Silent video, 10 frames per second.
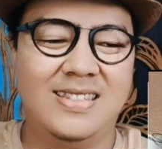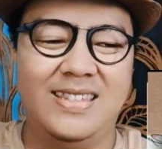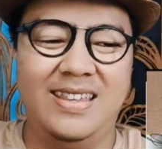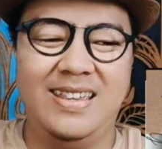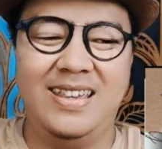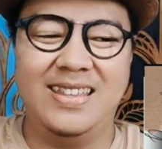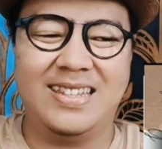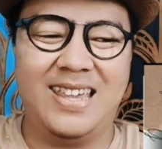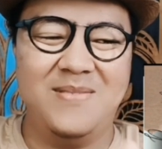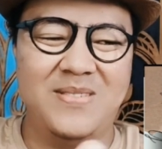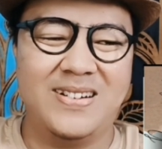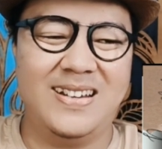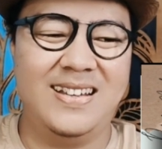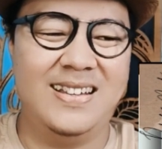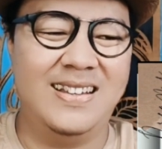The
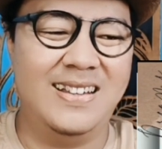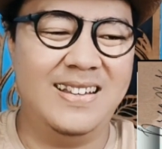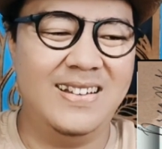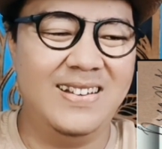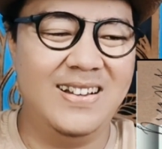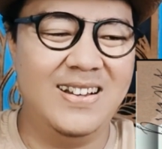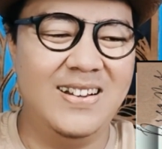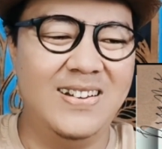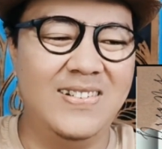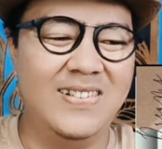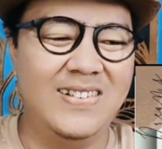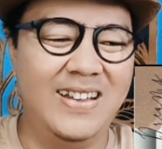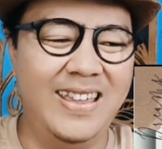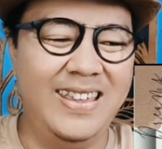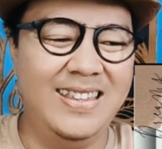camera.
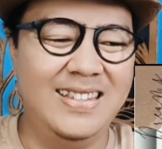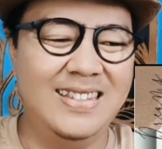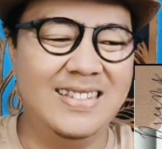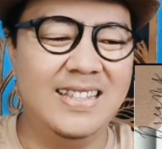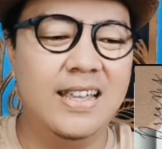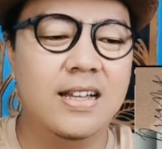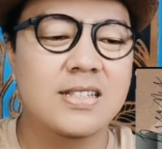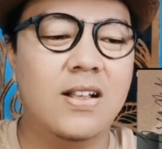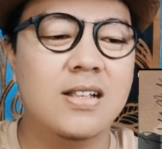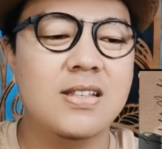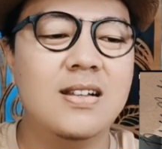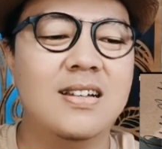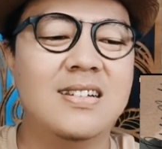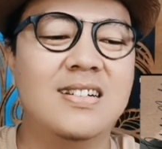Hey, so also,